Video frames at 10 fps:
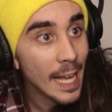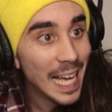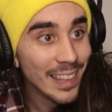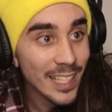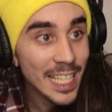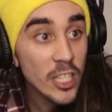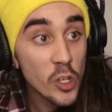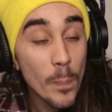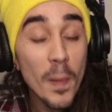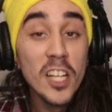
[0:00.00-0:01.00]
and the teacher
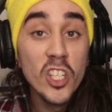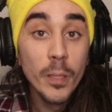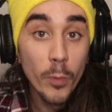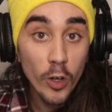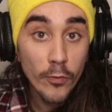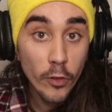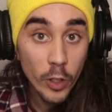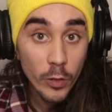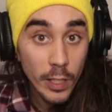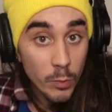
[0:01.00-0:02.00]
mentioned bird
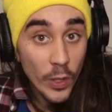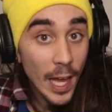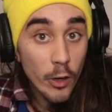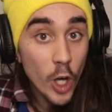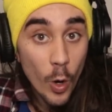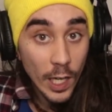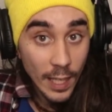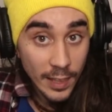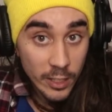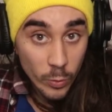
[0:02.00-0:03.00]
flu, and without knowing
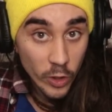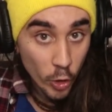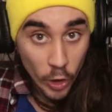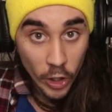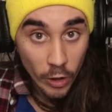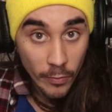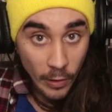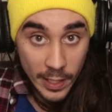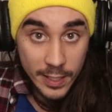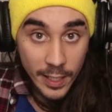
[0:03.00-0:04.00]
that this was a trigger for
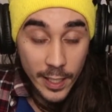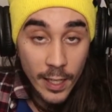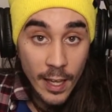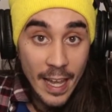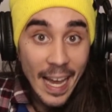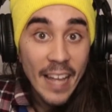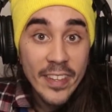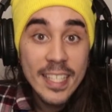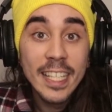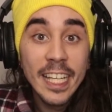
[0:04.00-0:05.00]
this kid, and
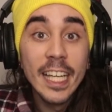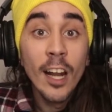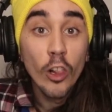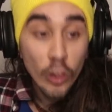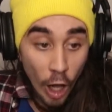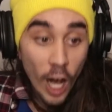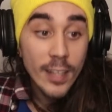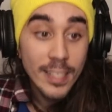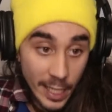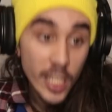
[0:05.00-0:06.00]
this kid
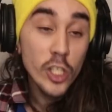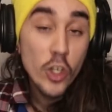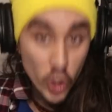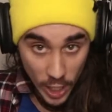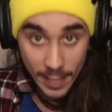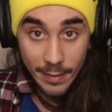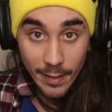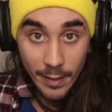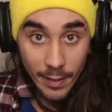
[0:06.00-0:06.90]
lost his shit.